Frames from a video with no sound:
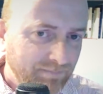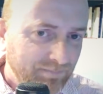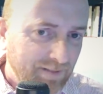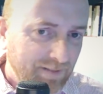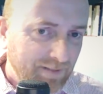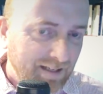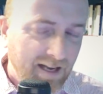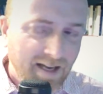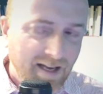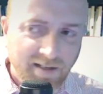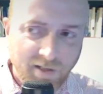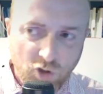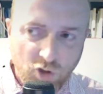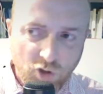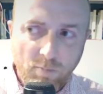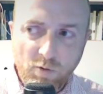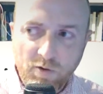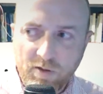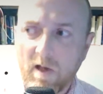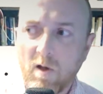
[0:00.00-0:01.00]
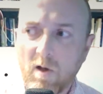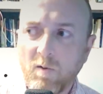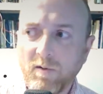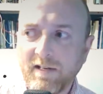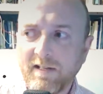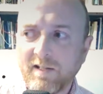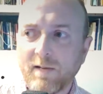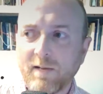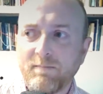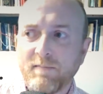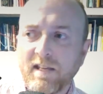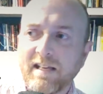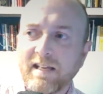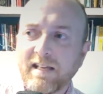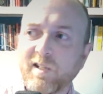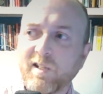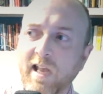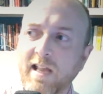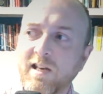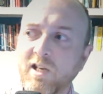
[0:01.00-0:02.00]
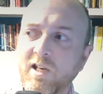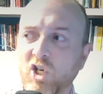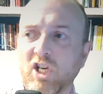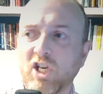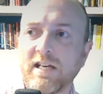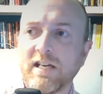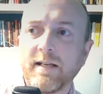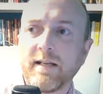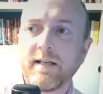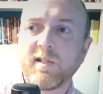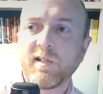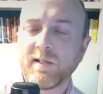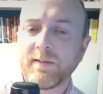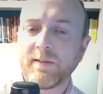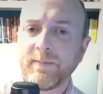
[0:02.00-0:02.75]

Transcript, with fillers: and the trouble with holding something in tension is